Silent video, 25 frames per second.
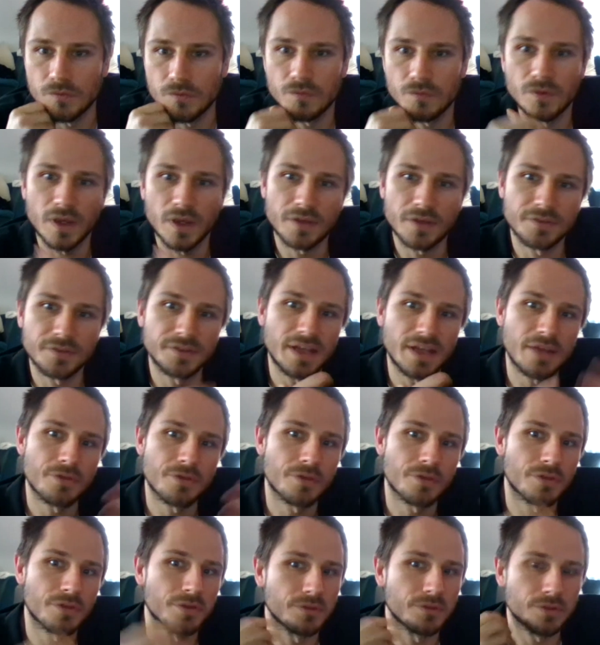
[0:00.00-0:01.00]

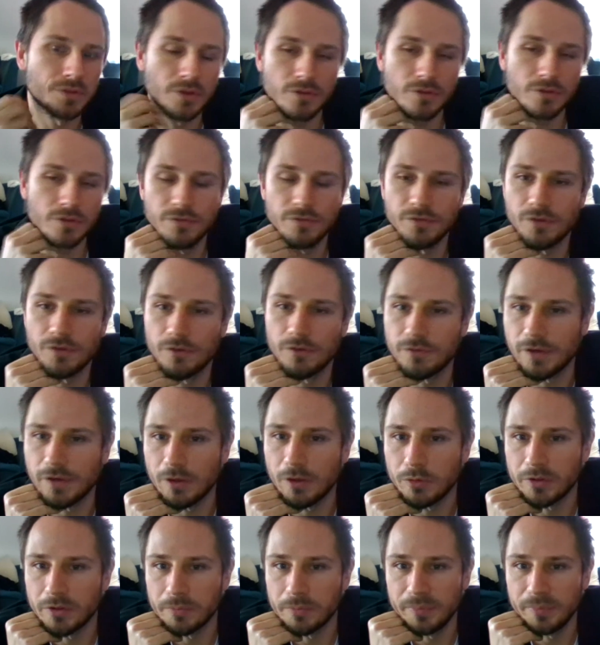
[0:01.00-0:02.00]
extension of
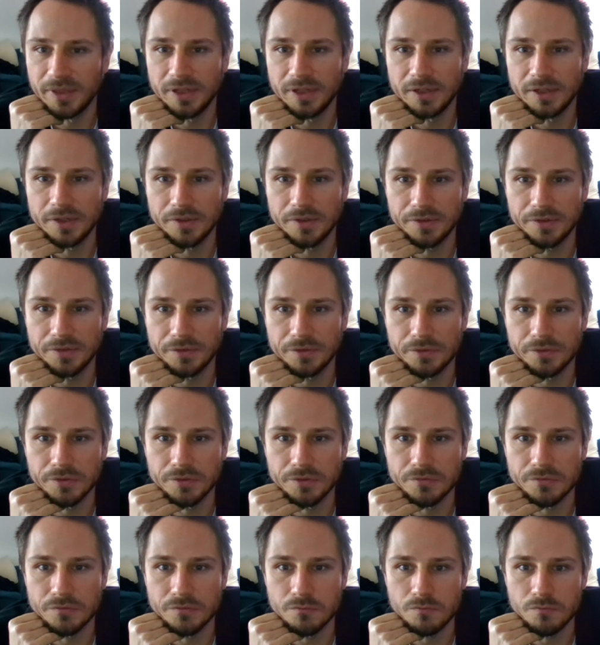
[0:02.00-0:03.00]
our beings,
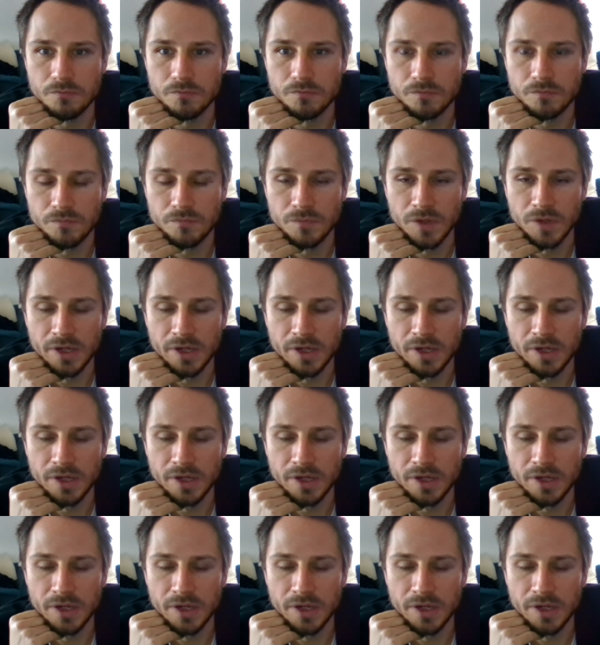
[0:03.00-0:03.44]
many